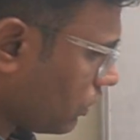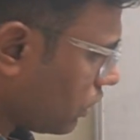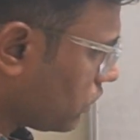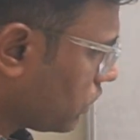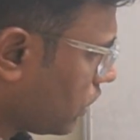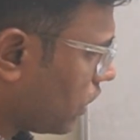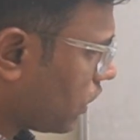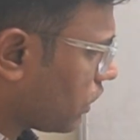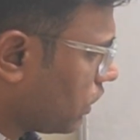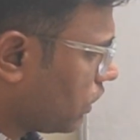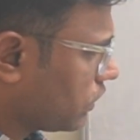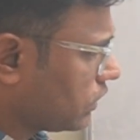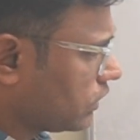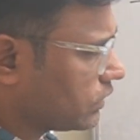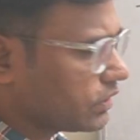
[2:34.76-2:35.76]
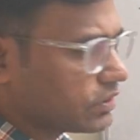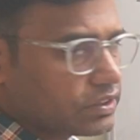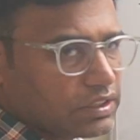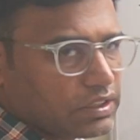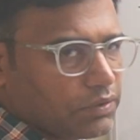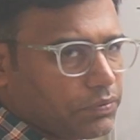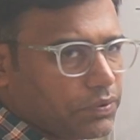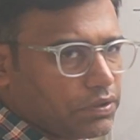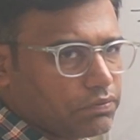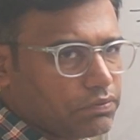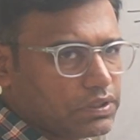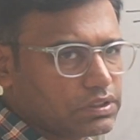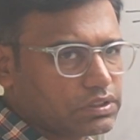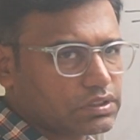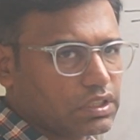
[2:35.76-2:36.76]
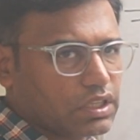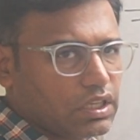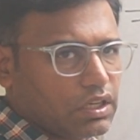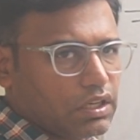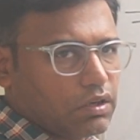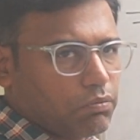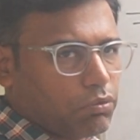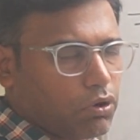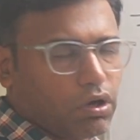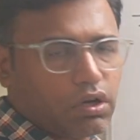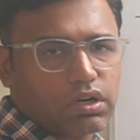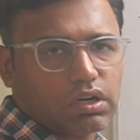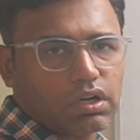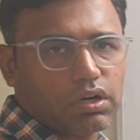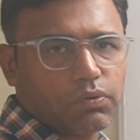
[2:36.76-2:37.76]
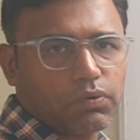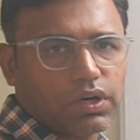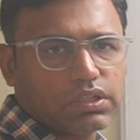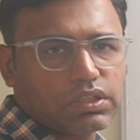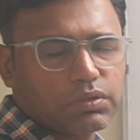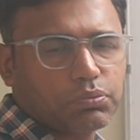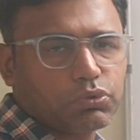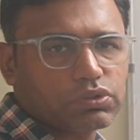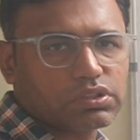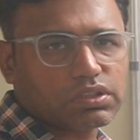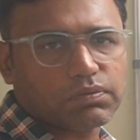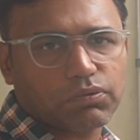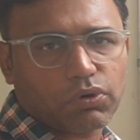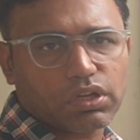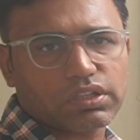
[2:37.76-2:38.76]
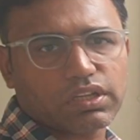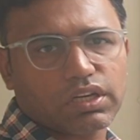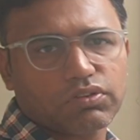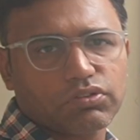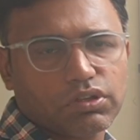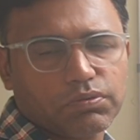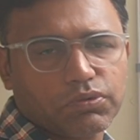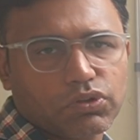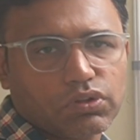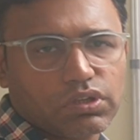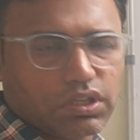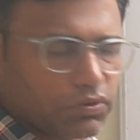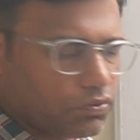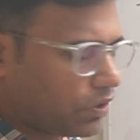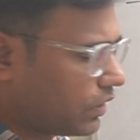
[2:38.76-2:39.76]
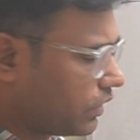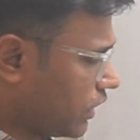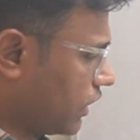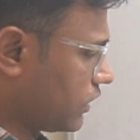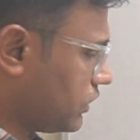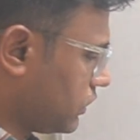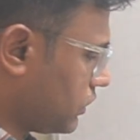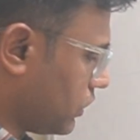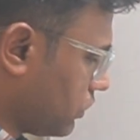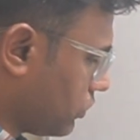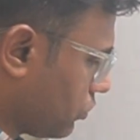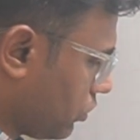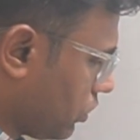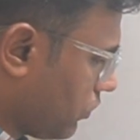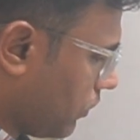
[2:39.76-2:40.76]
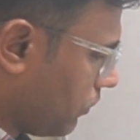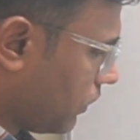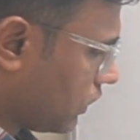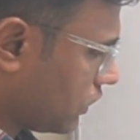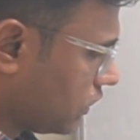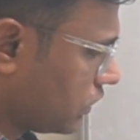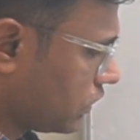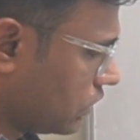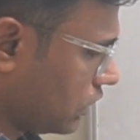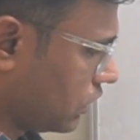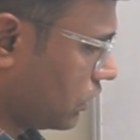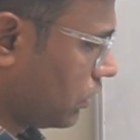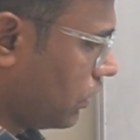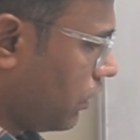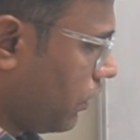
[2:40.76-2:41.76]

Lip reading: here this is DFA, means for one input symbol there will be only one transition. So remember this thing.